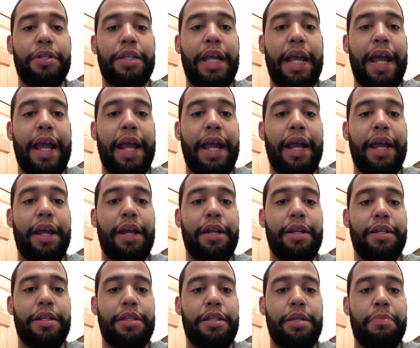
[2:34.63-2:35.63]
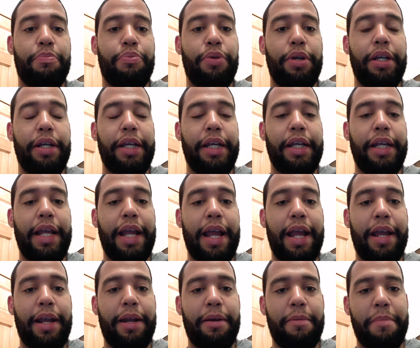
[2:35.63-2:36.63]
and Brittany
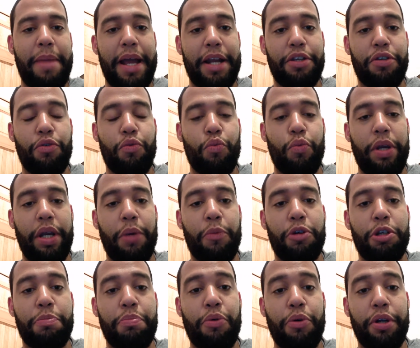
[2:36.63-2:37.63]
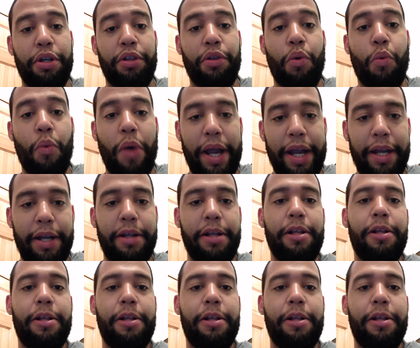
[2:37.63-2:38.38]
and Madison Rayne were sporting the white,